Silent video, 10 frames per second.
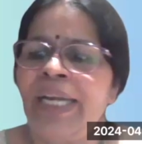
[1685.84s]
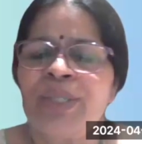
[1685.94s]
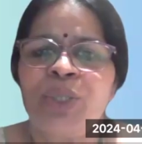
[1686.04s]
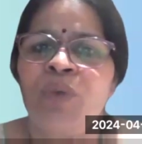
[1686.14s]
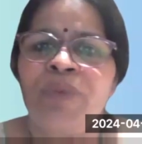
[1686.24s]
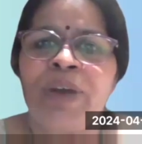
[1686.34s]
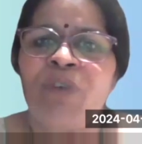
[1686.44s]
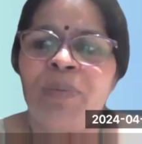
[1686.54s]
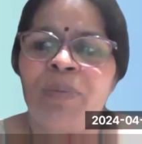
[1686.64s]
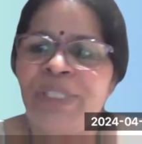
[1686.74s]
is your
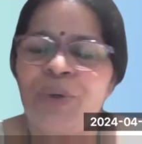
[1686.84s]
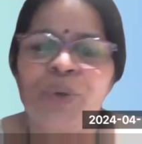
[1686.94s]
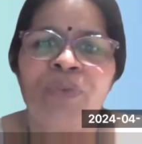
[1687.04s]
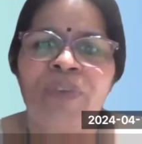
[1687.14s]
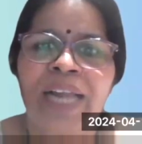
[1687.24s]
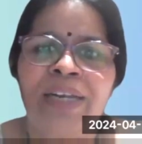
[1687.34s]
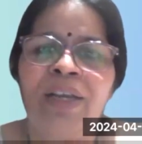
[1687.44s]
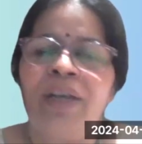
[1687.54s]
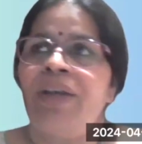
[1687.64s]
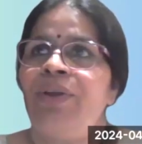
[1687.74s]
performance, you do well.
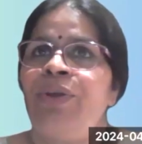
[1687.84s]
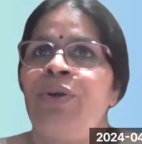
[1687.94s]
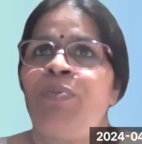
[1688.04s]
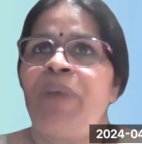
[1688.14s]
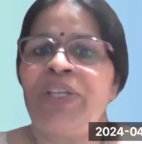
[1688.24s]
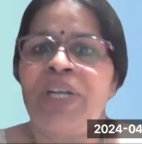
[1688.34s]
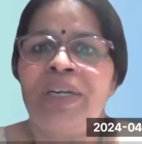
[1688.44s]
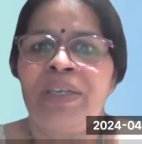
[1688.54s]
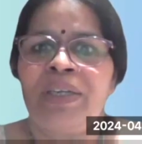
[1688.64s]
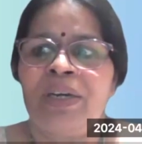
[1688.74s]
Your
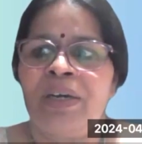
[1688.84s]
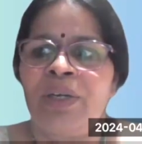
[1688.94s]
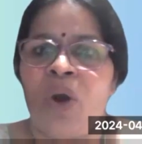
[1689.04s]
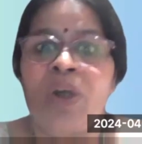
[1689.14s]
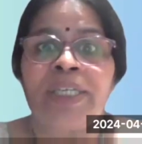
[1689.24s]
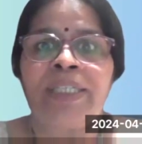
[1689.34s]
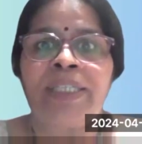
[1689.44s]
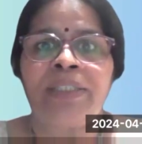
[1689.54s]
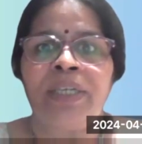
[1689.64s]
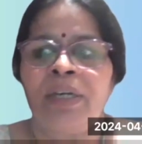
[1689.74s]
patient doctor
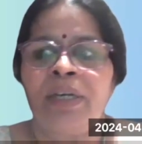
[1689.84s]
is